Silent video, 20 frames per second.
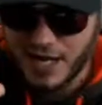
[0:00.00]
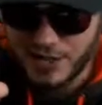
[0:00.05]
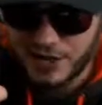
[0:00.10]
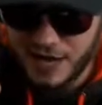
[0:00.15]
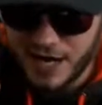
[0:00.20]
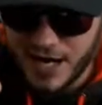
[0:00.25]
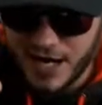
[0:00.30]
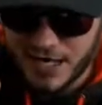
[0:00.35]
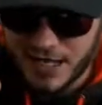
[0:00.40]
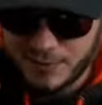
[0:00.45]
your
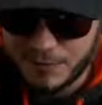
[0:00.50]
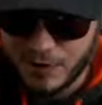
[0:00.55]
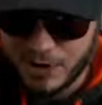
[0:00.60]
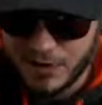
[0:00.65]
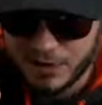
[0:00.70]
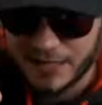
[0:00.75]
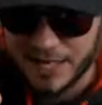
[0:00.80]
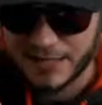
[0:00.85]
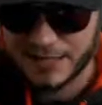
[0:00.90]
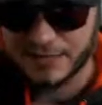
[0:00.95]
hand
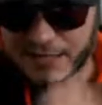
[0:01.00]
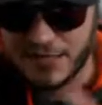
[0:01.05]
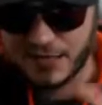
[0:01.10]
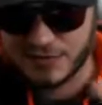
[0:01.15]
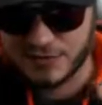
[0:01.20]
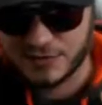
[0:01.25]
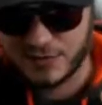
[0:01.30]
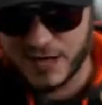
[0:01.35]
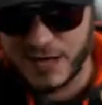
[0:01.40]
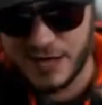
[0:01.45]
apart like
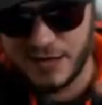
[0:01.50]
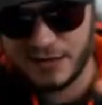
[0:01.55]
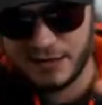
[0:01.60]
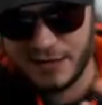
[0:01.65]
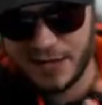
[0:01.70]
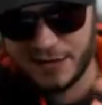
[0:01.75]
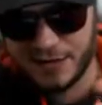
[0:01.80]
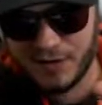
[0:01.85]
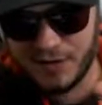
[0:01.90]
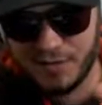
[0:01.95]
this, right?
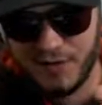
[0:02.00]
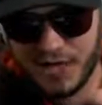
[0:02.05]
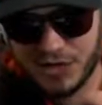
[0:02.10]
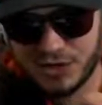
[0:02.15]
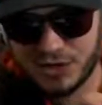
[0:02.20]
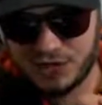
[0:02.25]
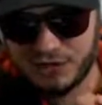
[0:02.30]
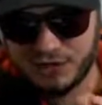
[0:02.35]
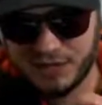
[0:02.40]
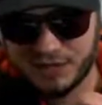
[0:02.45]
And they'll
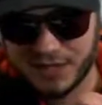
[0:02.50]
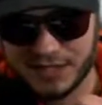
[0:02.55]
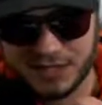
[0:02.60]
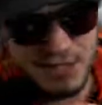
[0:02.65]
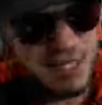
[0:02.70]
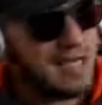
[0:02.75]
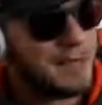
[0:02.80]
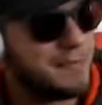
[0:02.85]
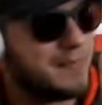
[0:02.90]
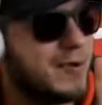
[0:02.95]
measure from the
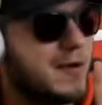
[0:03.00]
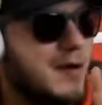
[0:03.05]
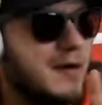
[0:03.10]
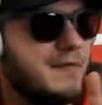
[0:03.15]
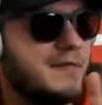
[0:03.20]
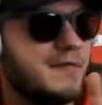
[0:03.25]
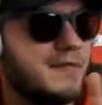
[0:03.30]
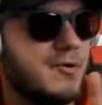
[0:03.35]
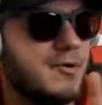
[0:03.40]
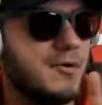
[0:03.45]
tip
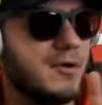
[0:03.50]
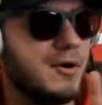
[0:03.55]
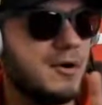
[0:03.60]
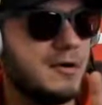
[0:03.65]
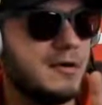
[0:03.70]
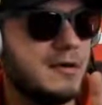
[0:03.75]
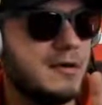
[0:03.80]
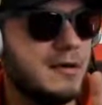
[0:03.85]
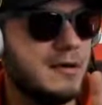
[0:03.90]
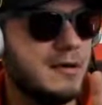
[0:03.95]
of
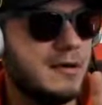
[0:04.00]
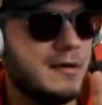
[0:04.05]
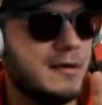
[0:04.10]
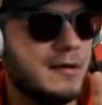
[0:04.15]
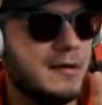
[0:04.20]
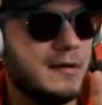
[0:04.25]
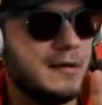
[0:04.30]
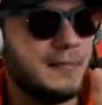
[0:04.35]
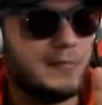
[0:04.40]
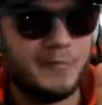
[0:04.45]
your
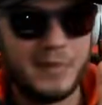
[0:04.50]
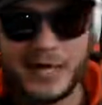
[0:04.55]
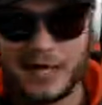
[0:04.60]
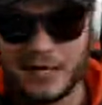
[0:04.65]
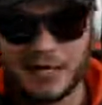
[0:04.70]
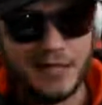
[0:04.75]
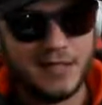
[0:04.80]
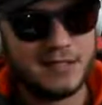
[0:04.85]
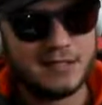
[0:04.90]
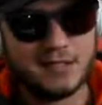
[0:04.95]

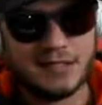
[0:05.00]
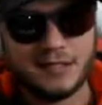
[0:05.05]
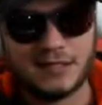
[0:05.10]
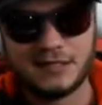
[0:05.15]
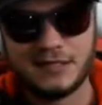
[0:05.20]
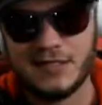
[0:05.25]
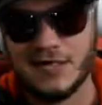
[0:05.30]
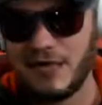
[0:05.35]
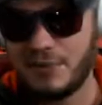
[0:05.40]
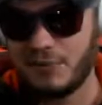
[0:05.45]
pinky to the
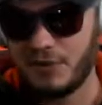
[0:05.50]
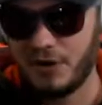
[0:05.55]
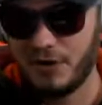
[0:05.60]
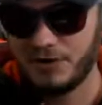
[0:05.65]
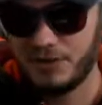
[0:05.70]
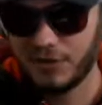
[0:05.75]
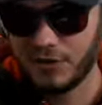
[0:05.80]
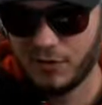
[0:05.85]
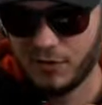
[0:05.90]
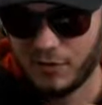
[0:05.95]
tip
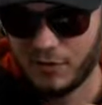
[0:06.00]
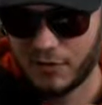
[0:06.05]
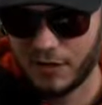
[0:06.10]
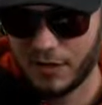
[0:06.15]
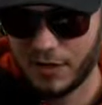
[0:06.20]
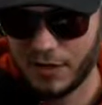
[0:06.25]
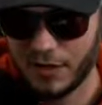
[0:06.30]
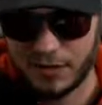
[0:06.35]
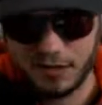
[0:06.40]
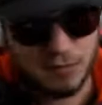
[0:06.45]
of
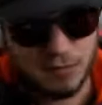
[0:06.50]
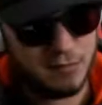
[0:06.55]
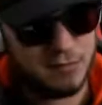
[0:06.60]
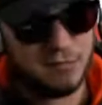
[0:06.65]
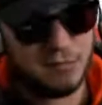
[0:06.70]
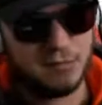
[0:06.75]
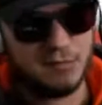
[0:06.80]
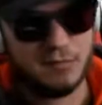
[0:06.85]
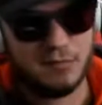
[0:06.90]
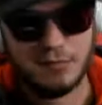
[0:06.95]
your
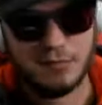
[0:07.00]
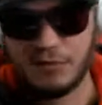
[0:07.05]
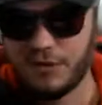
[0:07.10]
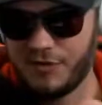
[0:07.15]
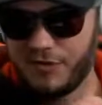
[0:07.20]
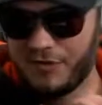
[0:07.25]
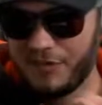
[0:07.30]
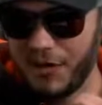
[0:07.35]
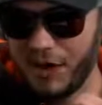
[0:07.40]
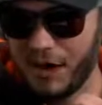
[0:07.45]

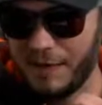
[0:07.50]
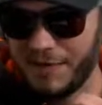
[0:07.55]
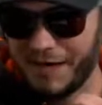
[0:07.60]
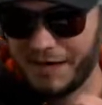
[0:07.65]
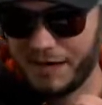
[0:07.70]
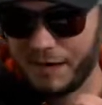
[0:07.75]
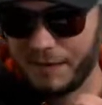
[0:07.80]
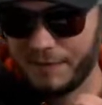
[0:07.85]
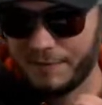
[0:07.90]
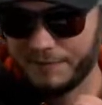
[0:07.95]
thumb
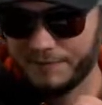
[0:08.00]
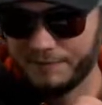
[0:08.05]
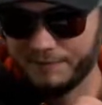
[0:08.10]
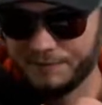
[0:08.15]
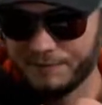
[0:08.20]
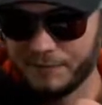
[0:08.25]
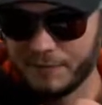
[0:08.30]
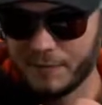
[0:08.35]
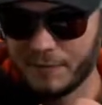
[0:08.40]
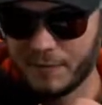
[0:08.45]
here.
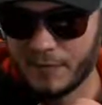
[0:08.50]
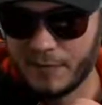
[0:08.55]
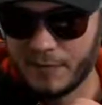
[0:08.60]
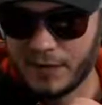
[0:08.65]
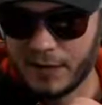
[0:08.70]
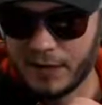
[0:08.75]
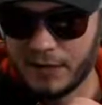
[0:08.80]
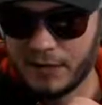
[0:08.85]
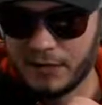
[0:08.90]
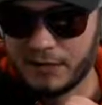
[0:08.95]

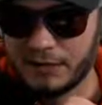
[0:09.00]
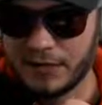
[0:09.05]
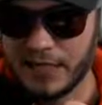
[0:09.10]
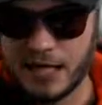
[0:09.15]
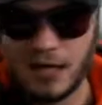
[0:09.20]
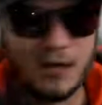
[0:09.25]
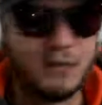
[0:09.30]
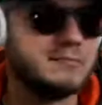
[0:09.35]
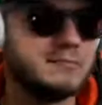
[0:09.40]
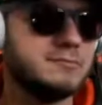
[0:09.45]

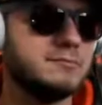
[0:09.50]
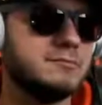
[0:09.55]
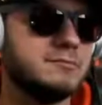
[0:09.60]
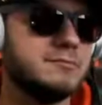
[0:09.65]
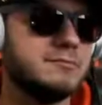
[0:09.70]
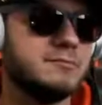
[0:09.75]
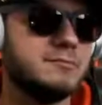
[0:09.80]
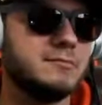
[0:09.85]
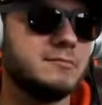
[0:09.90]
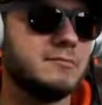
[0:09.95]
Now,
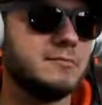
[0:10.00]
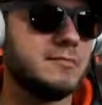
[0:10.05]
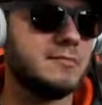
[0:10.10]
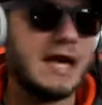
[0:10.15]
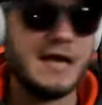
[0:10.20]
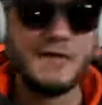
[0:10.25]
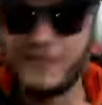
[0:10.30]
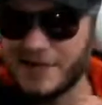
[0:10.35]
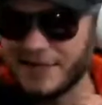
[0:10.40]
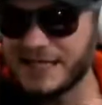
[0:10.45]

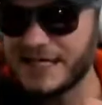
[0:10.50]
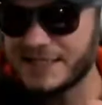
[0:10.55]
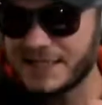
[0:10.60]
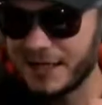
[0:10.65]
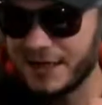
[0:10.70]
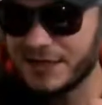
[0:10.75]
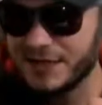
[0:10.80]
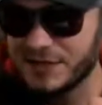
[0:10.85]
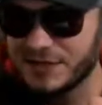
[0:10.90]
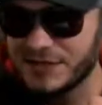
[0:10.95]
I think that's
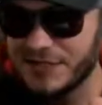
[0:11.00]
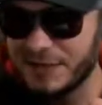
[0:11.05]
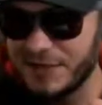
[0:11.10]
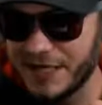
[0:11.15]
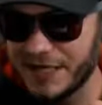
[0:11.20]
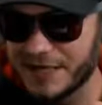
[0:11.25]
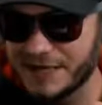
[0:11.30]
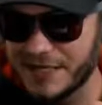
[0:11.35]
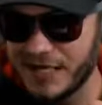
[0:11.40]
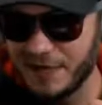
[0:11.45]
how they do it.
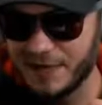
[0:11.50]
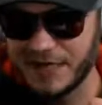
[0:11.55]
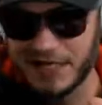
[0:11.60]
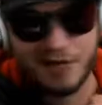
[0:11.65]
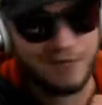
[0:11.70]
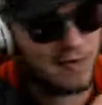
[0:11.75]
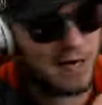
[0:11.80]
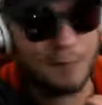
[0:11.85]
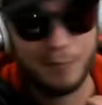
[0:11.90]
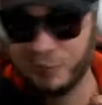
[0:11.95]
Somebody could tell me
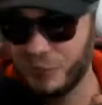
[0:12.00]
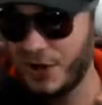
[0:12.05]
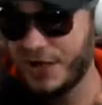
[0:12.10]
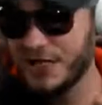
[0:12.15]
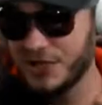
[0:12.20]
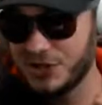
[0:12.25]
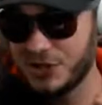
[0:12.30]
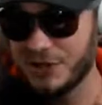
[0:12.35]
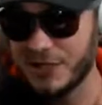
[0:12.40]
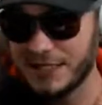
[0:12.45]
different. I'm pretty
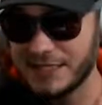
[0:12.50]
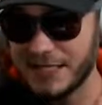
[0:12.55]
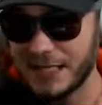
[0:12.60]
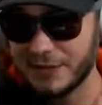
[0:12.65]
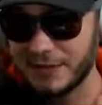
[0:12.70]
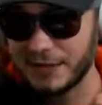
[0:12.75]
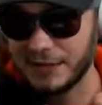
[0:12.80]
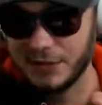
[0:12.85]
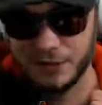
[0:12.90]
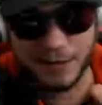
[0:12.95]
sure that's how
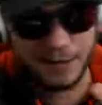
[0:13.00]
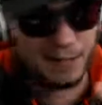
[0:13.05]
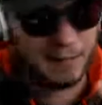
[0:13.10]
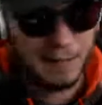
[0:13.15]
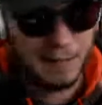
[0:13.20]
they do it.